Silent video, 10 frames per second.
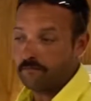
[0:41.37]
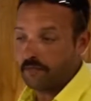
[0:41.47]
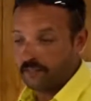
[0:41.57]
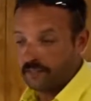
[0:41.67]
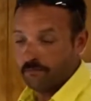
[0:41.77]

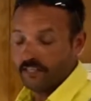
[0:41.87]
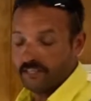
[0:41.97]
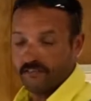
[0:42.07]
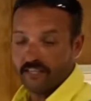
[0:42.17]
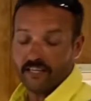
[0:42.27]
but this
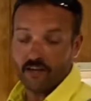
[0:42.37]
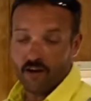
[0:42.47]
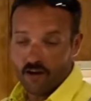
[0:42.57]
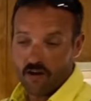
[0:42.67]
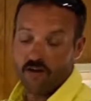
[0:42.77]
brings
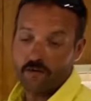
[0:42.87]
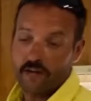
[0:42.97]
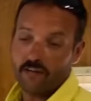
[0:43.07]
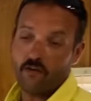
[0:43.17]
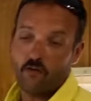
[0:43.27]
everything all
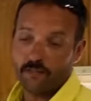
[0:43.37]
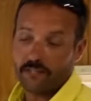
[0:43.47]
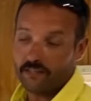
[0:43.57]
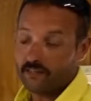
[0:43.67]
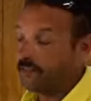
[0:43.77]
back home
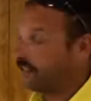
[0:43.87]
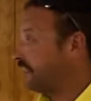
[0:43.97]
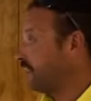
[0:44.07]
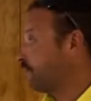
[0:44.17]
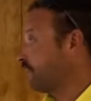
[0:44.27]
here, and
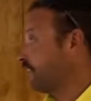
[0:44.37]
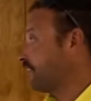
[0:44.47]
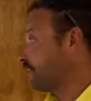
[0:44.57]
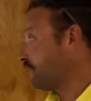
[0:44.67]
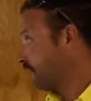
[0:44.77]
they, we
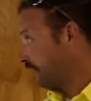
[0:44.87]
can